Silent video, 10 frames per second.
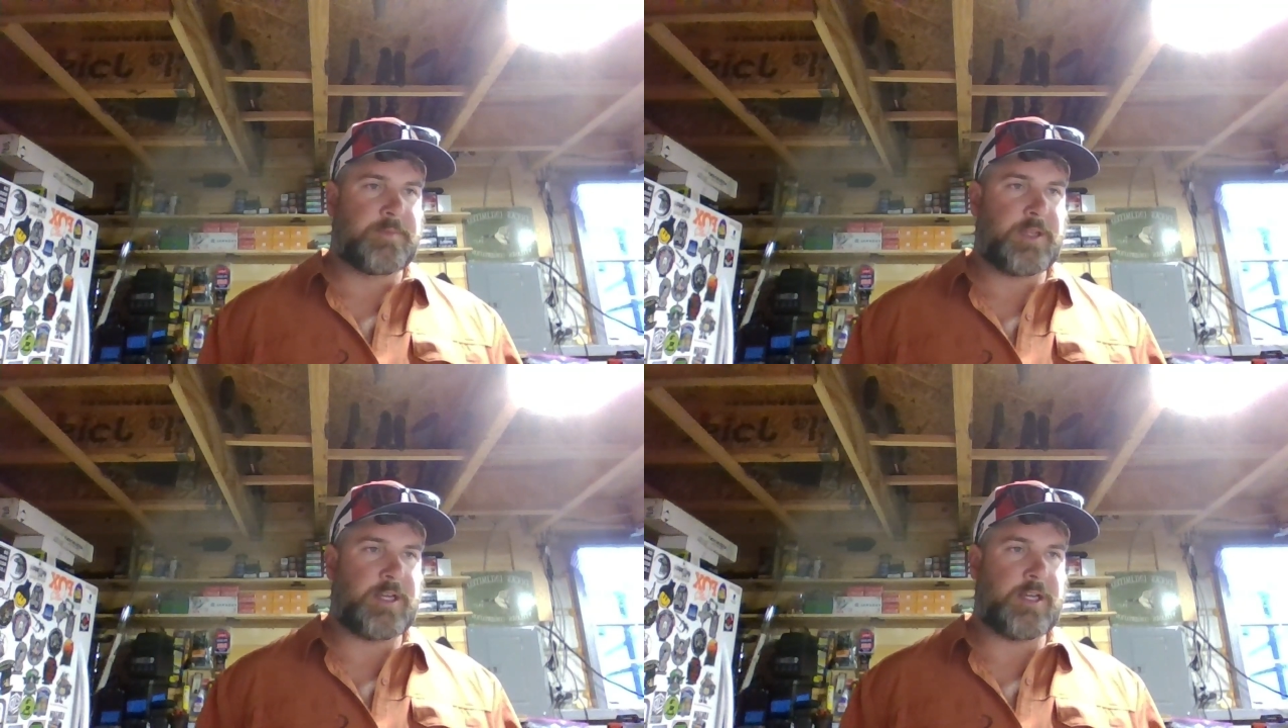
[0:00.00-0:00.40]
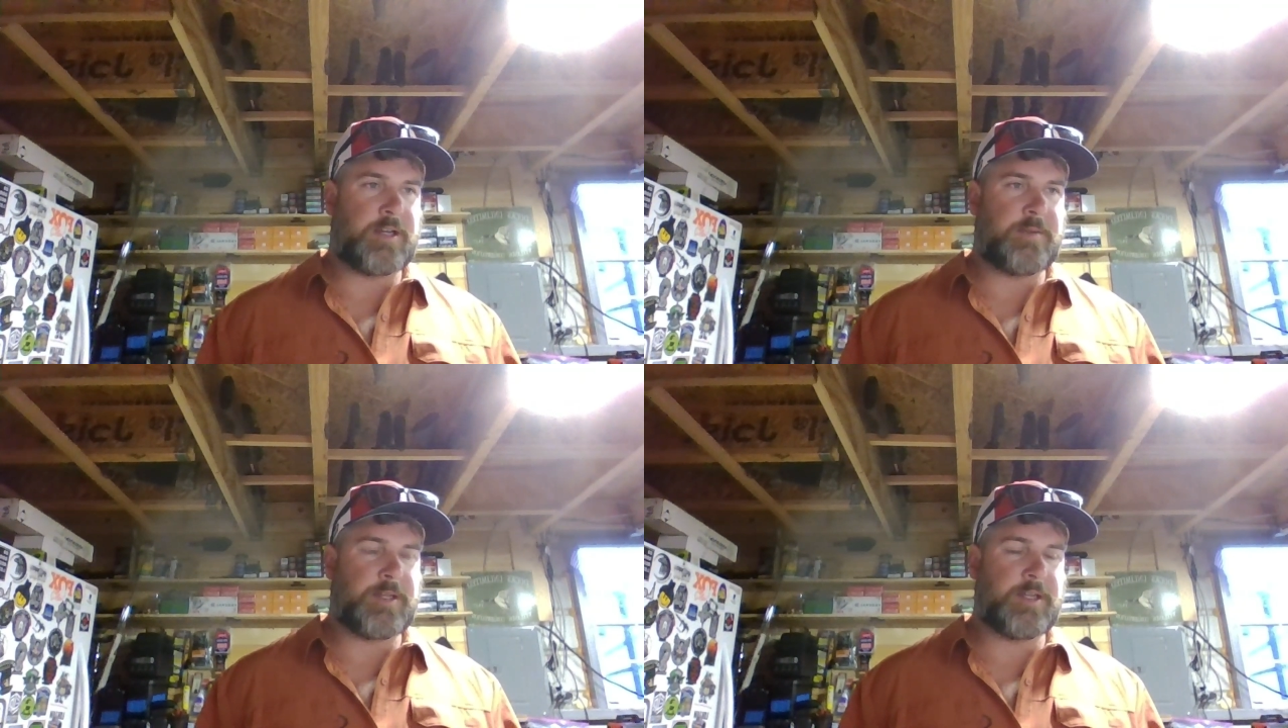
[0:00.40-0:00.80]

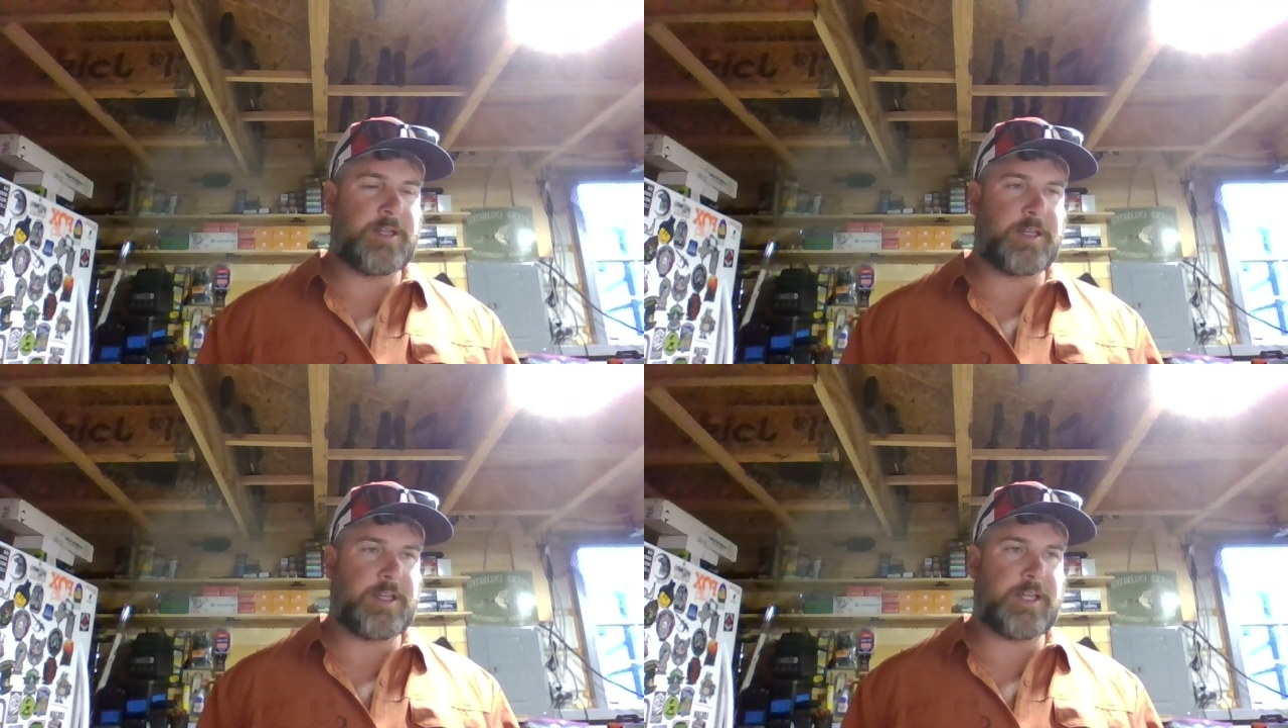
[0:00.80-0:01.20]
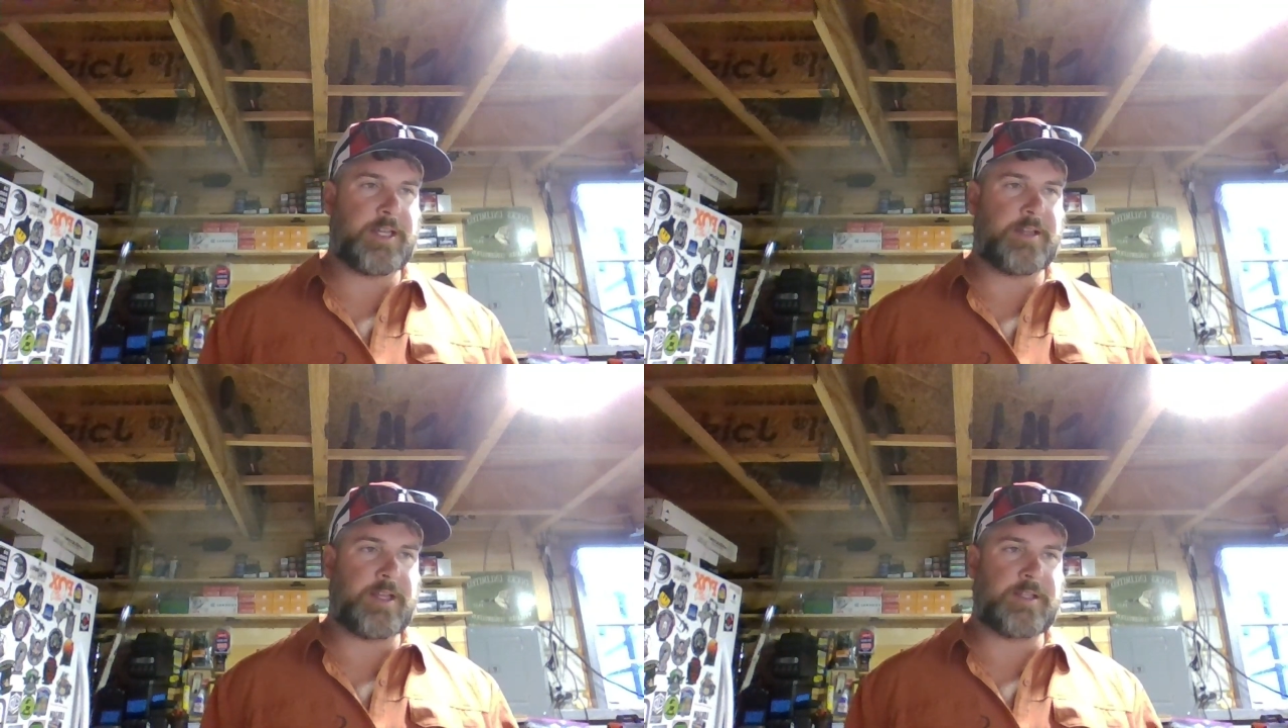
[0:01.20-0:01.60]
Um,
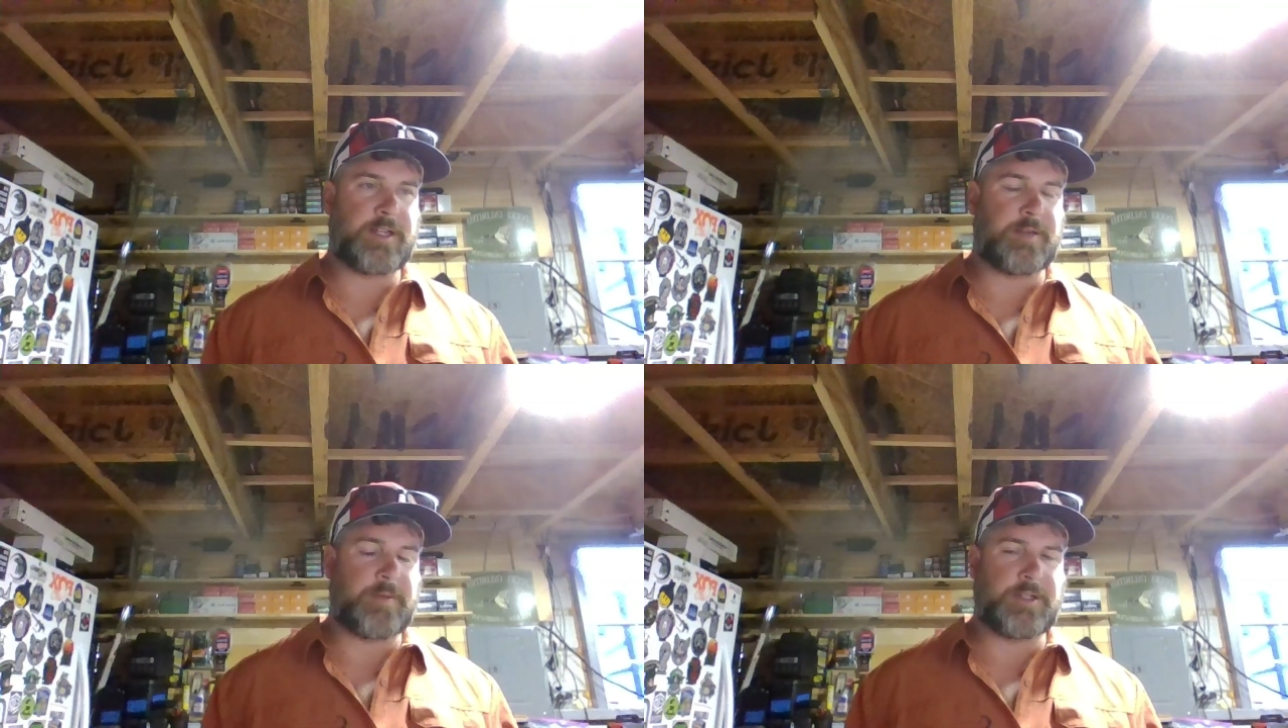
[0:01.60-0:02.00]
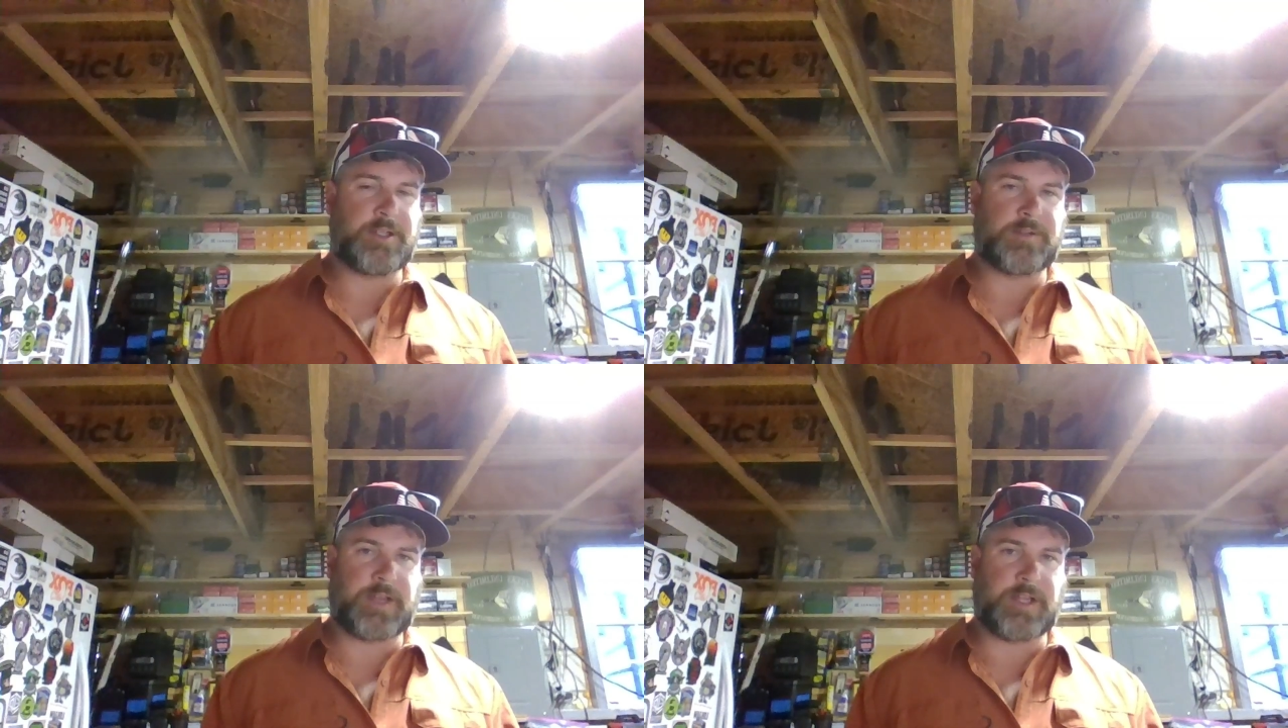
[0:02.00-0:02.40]
and that's kind of my
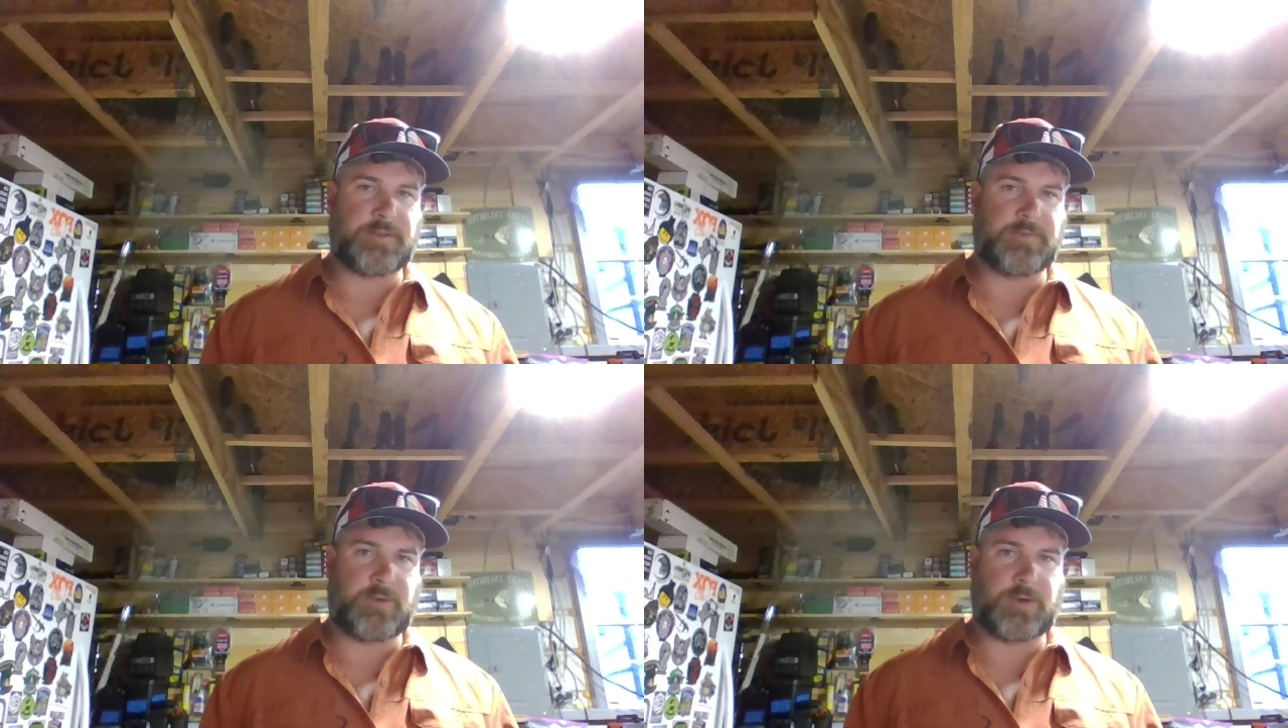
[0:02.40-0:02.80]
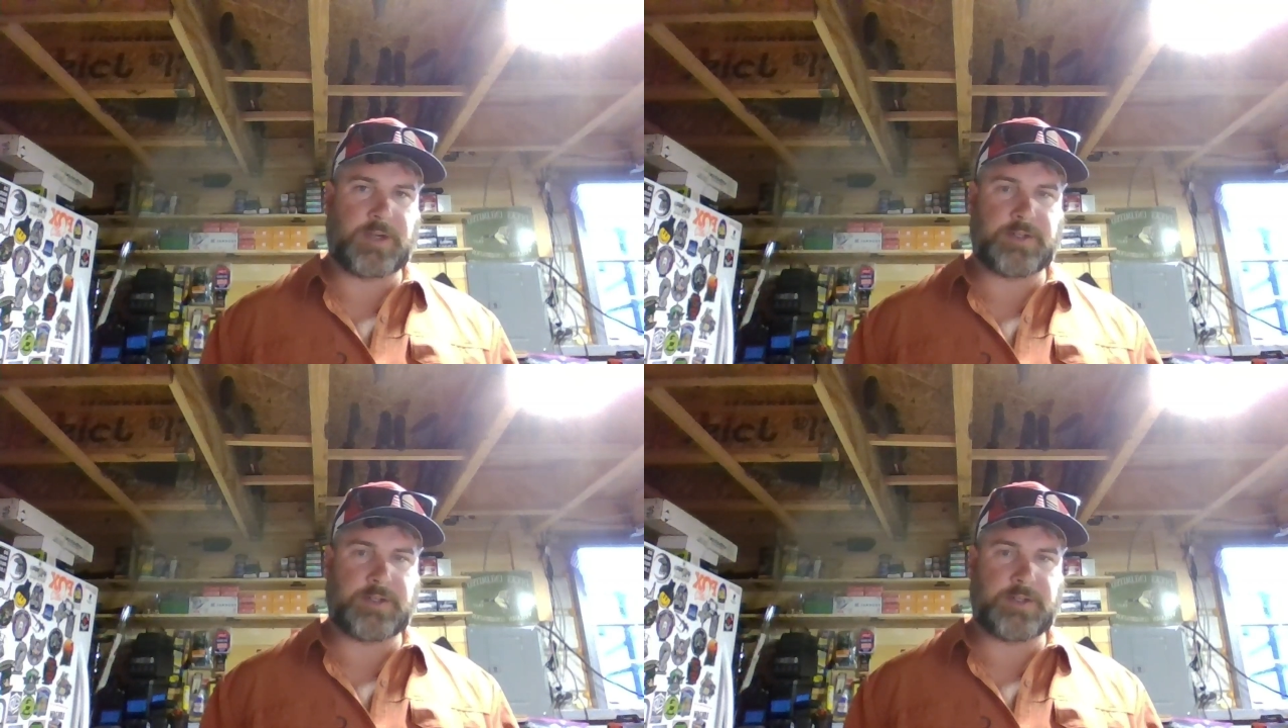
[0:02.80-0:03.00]
justification for it.